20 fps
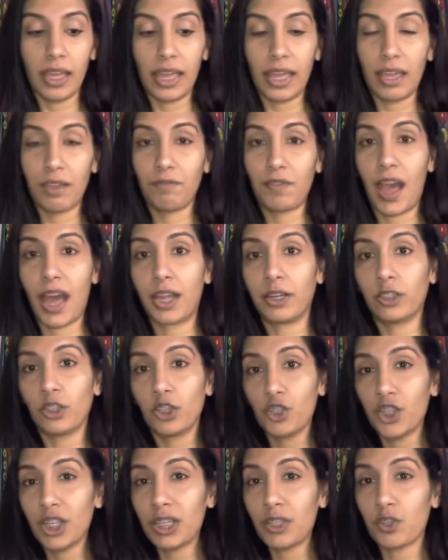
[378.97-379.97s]
if
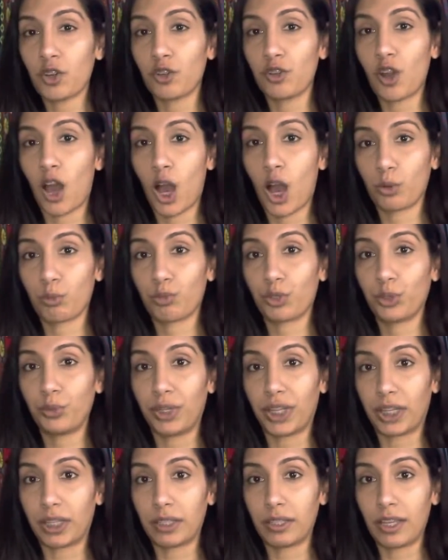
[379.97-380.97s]
energies are not
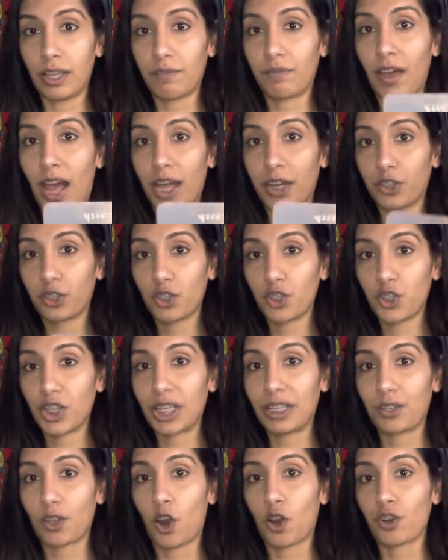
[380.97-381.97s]
rooted, if
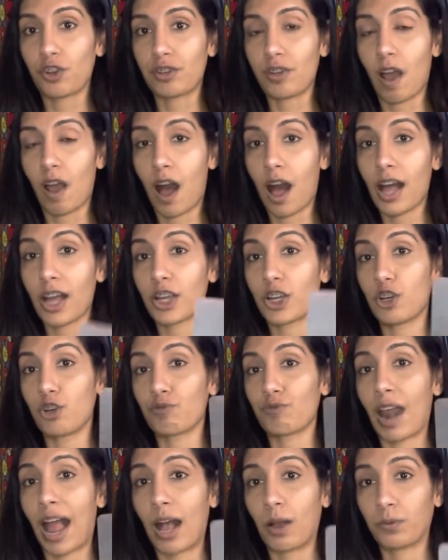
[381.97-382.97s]
energies are not
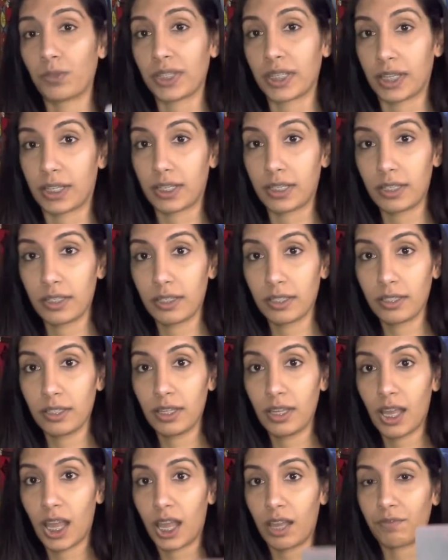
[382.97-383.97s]
grounded,
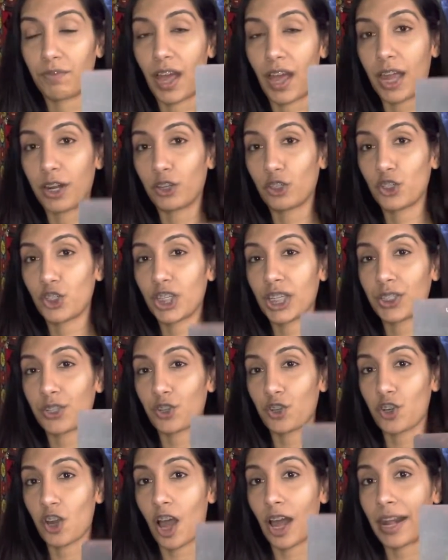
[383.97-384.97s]
if energies
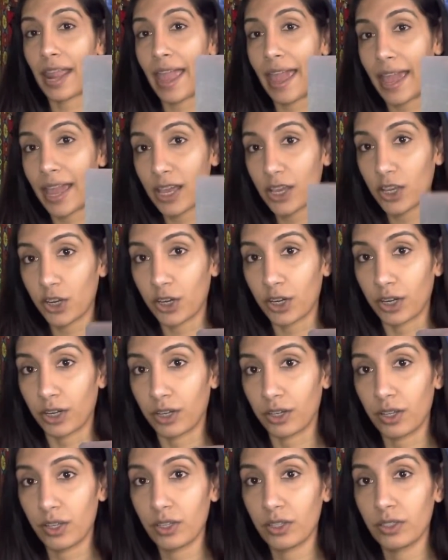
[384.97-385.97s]
are not
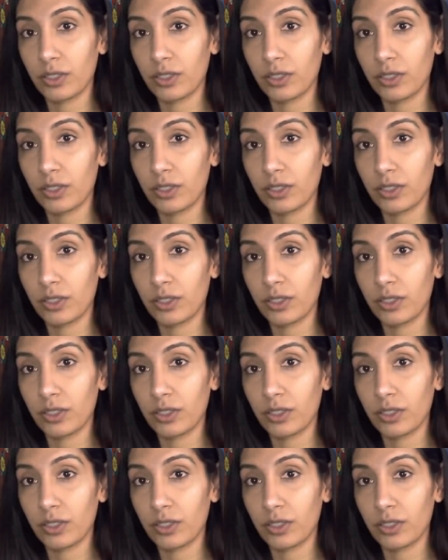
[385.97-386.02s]
anchored,